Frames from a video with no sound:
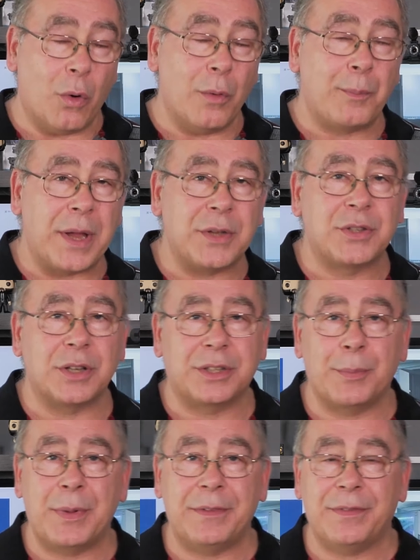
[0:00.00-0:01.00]
or picture
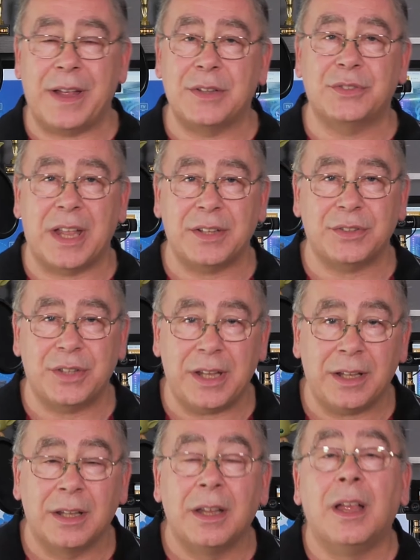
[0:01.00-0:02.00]
to be
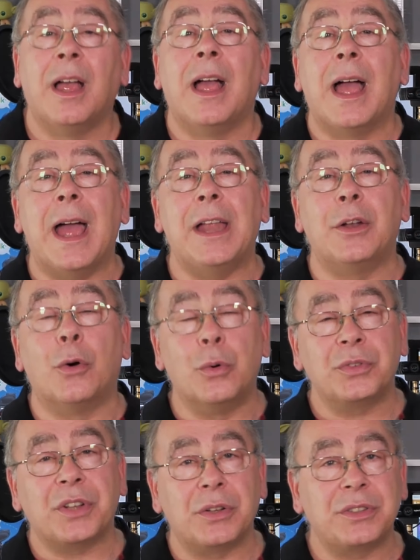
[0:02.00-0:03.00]
fantastic. And I
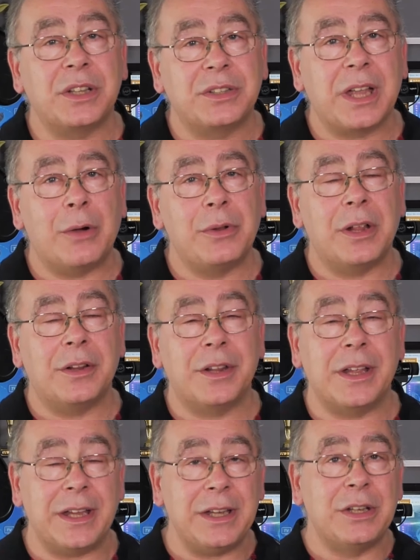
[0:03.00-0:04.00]
also did tell you
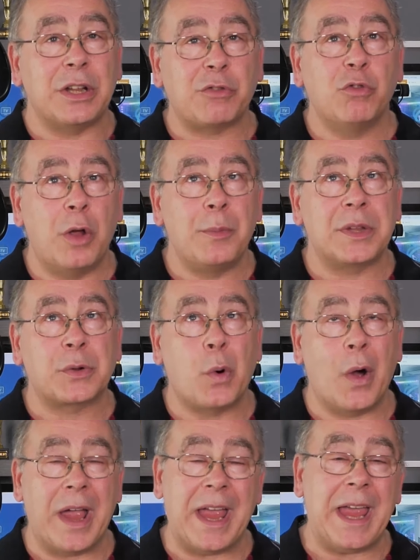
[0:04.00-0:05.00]
that in this room it's
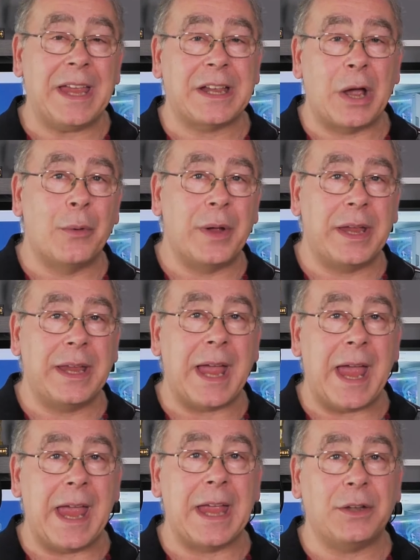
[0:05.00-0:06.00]
quite echoey,
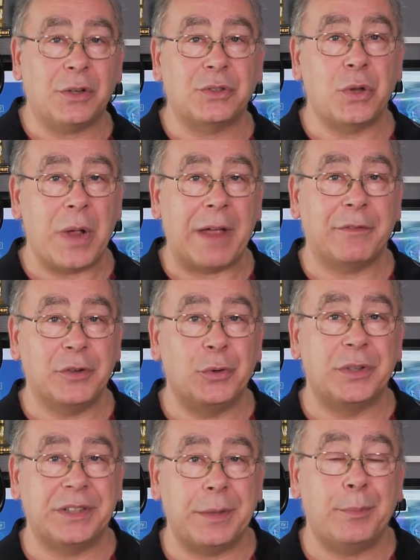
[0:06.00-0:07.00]
and I do have a
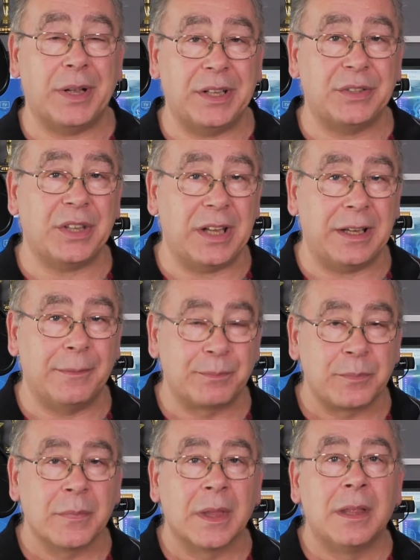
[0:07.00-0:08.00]
noisy PC.
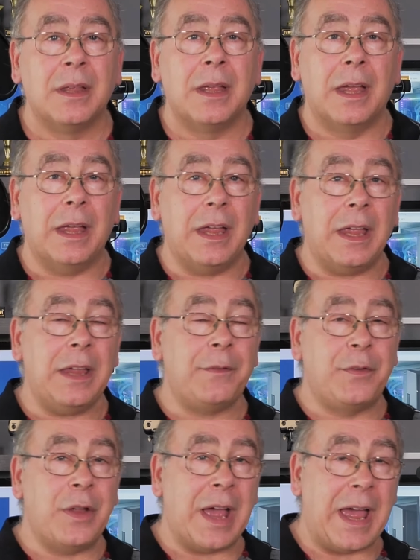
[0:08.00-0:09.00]

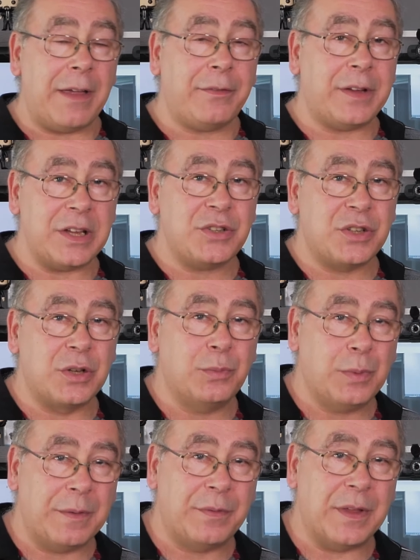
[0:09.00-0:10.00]
If you have issues
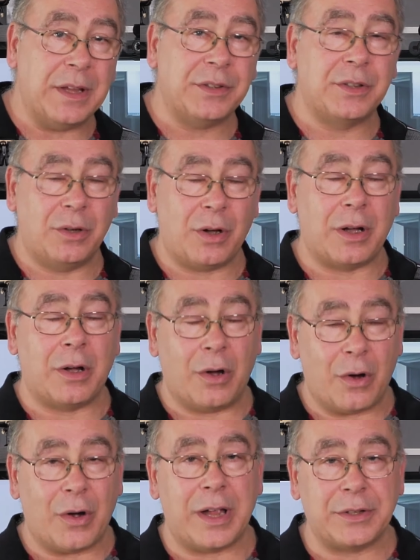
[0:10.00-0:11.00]
with this, like
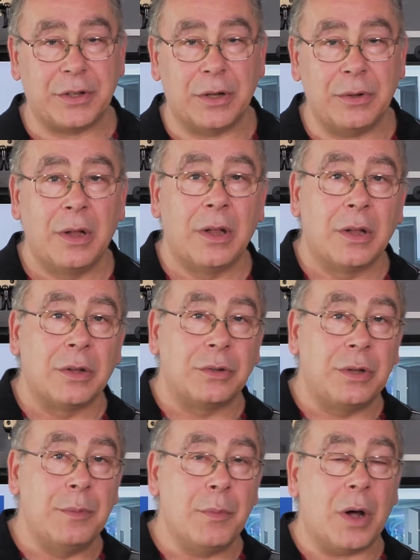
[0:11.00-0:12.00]
I do,
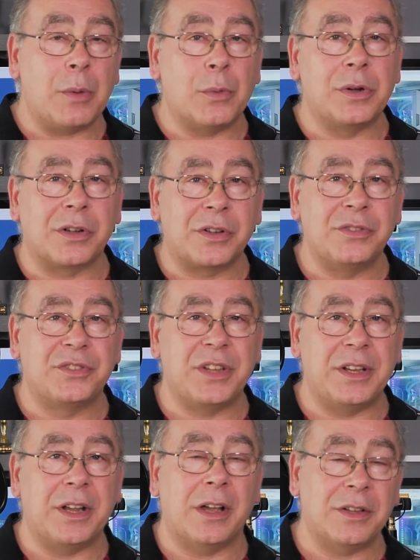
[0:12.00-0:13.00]
you might want to
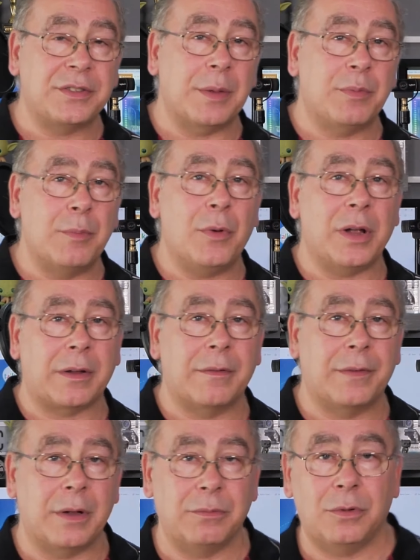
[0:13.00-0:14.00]
consider a separate
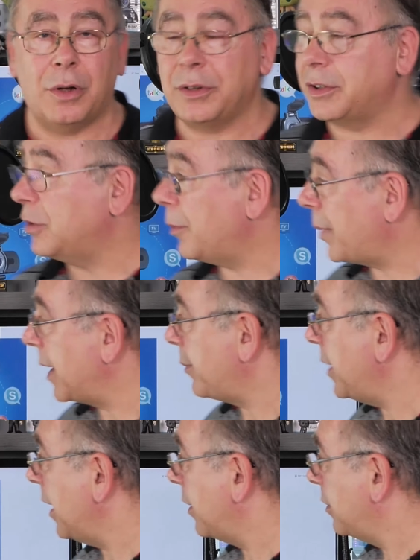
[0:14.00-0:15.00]
microphone, like this little
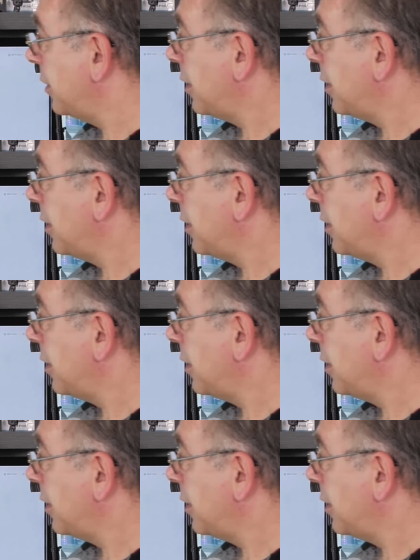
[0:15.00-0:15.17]
baby here.